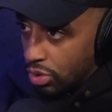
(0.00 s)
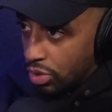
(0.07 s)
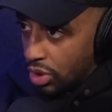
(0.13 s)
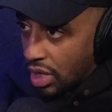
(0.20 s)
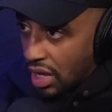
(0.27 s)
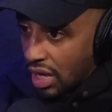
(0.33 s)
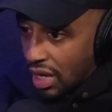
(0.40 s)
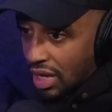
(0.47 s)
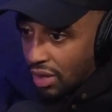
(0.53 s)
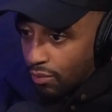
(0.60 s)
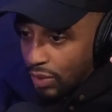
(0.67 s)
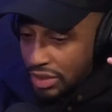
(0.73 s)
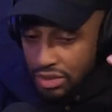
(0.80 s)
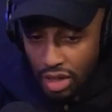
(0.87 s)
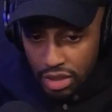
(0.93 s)
And
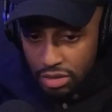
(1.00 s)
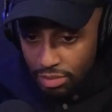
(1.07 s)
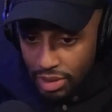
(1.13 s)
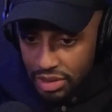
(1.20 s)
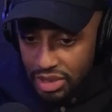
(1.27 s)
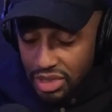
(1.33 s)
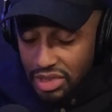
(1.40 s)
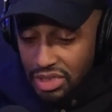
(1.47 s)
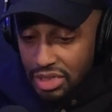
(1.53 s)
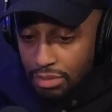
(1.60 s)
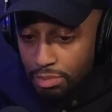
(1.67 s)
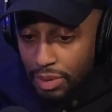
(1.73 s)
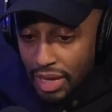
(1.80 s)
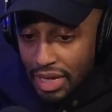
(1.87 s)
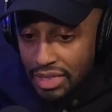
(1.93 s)
we talked about this in the
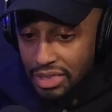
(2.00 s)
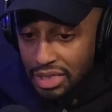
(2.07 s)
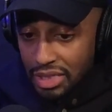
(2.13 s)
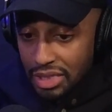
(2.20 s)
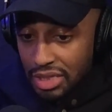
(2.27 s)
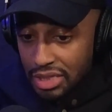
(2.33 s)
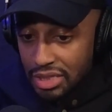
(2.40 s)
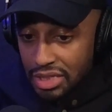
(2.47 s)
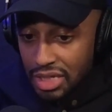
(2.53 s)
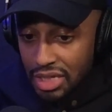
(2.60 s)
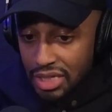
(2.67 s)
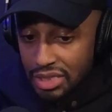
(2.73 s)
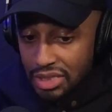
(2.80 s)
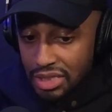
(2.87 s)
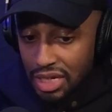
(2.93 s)
past. I think
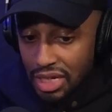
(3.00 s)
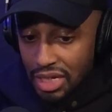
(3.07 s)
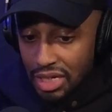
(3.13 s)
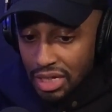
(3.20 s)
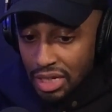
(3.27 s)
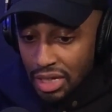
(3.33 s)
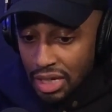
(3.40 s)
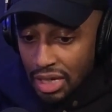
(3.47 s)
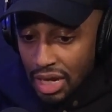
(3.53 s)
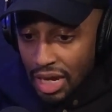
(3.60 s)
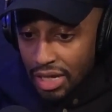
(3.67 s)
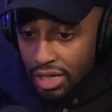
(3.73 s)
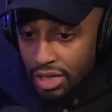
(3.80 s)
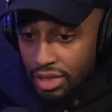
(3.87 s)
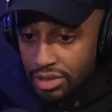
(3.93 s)
Jigga said it.
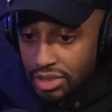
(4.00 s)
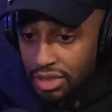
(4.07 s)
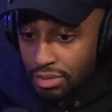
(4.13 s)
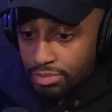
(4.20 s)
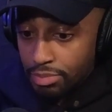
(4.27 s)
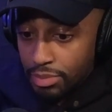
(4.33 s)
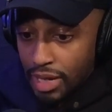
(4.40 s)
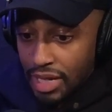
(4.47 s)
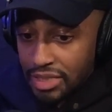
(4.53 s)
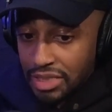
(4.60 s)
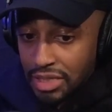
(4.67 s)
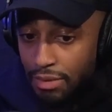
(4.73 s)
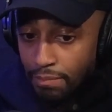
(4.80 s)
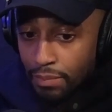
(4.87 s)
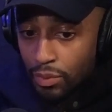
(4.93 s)
Like at some
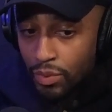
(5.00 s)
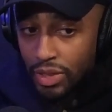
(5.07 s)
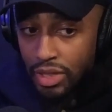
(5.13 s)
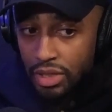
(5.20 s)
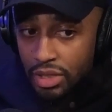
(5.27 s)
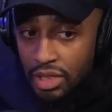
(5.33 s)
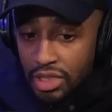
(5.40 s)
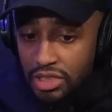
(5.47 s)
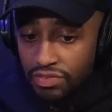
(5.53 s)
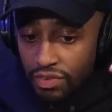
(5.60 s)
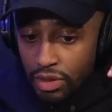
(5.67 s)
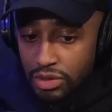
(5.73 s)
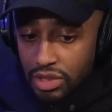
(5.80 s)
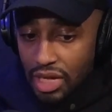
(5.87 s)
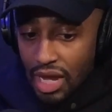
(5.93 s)
point, these
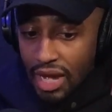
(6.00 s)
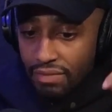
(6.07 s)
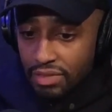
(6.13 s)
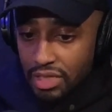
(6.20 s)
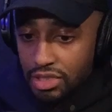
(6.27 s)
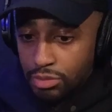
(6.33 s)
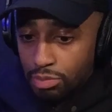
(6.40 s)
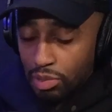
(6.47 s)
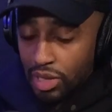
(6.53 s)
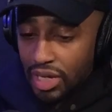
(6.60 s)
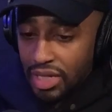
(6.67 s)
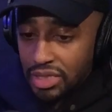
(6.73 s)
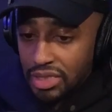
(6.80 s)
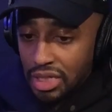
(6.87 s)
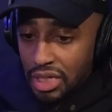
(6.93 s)
folks that have these
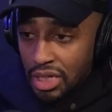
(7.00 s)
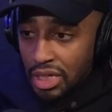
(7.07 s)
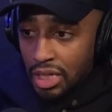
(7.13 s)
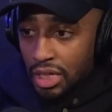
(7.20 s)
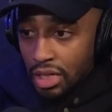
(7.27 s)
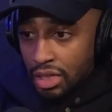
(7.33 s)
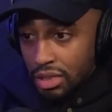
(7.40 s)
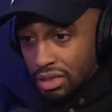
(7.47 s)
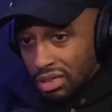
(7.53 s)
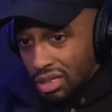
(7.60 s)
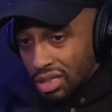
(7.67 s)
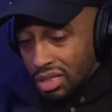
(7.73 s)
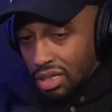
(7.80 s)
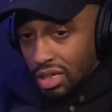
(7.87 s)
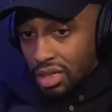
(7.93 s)
brands,
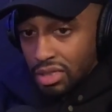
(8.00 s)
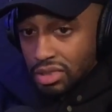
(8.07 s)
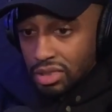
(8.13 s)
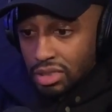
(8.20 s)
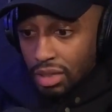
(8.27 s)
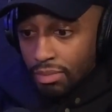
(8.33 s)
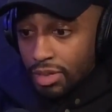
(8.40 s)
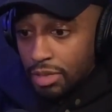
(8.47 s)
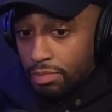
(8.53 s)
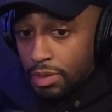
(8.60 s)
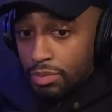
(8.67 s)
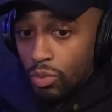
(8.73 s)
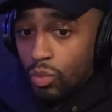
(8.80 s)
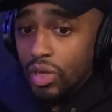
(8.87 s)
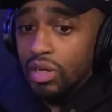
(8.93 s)
some of these
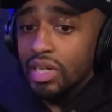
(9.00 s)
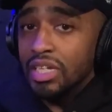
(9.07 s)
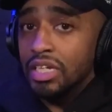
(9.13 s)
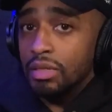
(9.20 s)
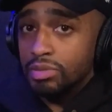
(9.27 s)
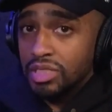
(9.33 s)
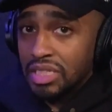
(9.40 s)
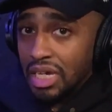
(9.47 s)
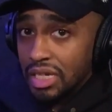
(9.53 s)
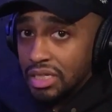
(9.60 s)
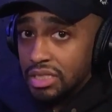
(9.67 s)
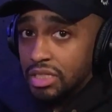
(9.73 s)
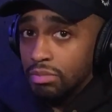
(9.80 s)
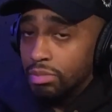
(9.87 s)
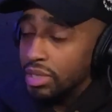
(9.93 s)
people will end up
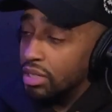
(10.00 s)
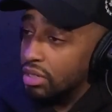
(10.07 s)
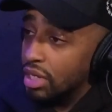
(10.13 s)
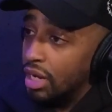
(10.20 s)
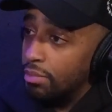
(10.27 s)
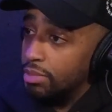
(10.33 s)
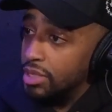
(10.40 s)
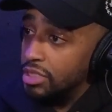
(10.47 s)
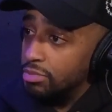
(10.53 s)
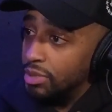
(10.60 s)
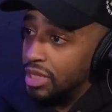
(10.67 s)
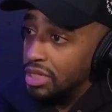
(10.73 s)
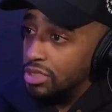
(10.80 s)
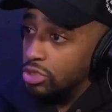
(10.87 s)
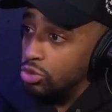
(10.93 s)
selling to bigger companies
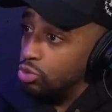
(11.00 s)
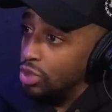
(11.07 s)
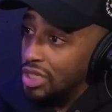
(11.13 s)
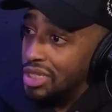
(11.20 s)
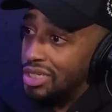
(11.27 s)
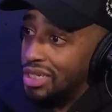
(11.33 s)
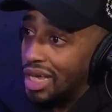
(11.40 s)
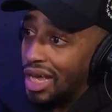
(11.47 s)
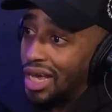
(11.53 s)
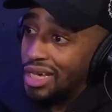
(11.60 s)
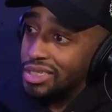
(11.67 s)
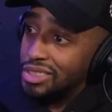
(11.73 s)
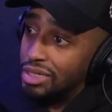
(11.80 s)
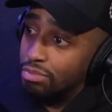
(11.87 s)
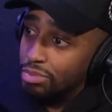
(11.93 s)
because you need to
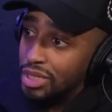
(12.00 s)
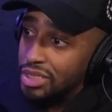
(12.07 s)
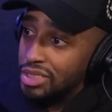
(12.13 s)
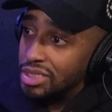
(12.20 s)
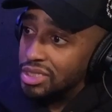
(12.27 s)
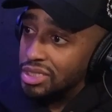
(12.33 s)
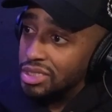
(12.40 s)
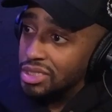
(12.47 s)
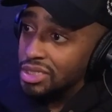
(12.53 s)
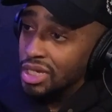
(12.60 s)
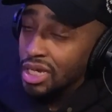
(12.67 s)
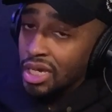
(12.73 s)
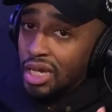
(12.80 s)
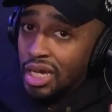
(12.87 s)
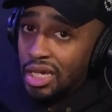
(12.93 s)
exit businesses.
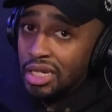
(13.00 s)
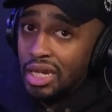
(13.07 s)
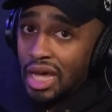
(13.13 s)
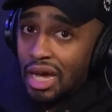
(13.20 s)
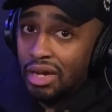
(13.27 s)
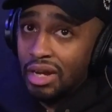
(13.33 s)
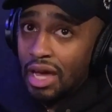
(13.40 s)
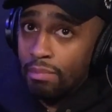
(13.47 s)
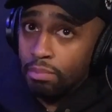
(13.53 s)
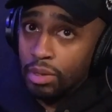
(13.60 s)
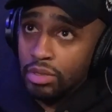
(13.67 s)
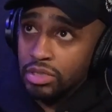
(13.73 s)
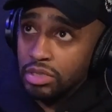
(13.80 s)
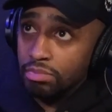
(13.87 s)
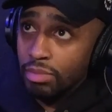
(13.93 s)
And now that
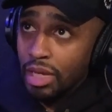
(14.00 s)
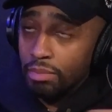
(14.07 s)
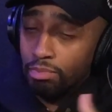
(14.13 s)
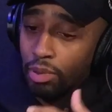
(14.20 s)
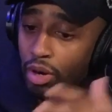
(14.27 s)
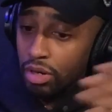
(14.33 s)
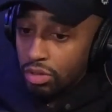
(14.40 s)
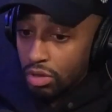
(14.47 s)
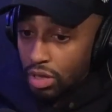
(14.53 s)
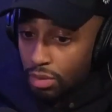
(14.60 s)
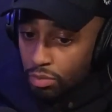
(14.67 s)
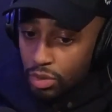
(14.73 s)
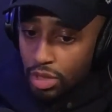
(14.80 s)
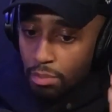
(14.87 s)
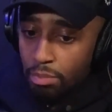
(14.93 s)
person may partner
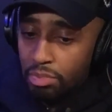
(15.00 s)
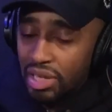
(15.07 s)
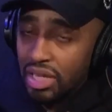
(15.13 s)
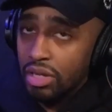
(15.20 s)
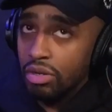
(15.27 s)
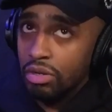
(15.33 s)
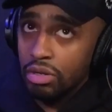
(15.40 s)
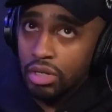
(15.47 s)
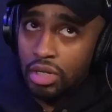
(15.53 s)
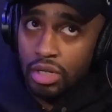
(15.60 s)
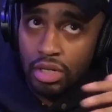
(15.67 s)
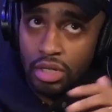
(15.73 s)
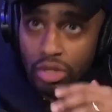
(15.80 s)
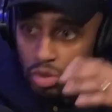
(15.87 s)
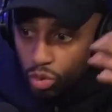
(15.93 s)
up with a bigger
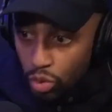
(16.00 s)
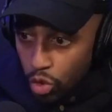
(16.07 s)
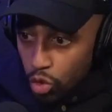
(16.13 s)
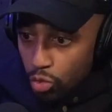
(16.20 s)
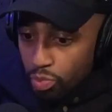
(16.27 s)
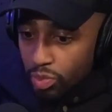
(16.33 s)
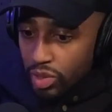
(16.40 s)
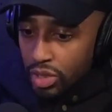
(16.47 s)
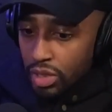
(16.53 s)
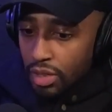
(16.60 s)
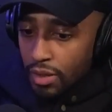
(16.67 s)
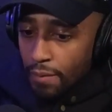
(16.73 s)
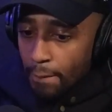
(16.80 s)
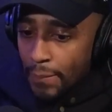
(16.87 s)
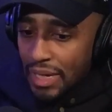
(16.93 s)
group,
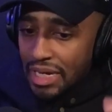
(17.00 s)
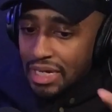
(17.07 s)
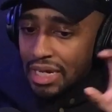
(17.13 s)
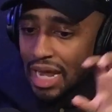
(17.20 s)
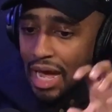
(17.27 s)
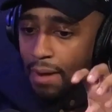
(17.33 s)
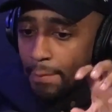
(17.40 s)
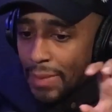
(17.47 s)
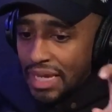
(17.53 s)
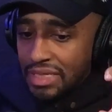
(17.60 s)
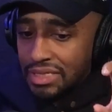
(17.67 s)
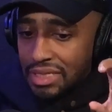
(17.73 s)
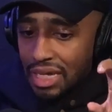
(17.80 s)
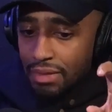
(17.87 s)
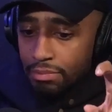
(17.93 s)
but it now
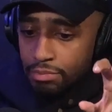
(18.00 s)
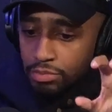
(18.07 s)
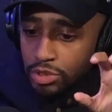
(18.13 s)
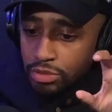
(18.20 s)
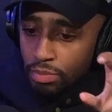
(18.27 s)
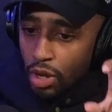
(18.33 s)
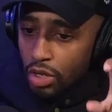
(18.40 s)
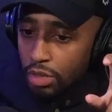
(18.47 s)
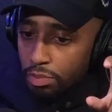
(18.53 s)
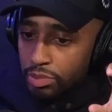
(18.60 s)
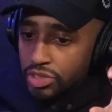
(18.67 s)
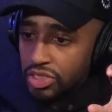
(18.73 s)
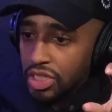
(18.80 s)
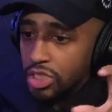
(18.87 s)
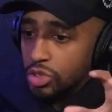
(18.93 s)
makes they smaller
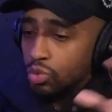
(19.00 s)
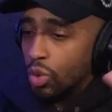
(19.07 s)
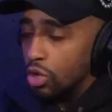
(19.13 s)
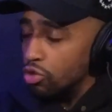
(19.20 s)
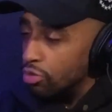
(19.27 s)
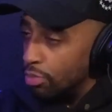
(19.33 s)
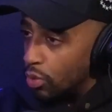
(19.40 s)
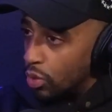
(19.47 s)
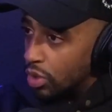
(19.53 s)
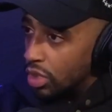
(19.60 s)
percentage worth more.